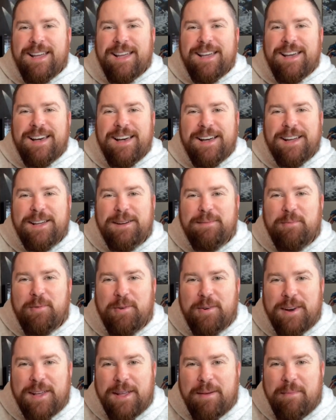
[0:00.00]
Uh, good
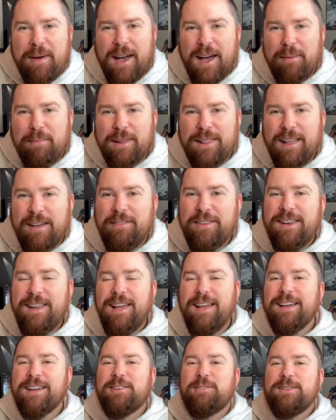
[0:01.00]
morning, my beloved
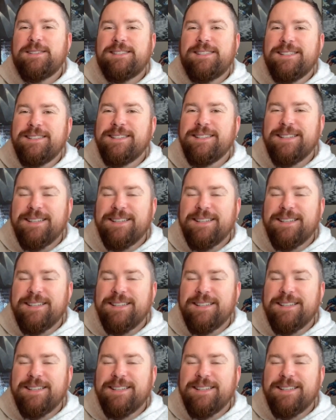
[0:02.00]
Kristen.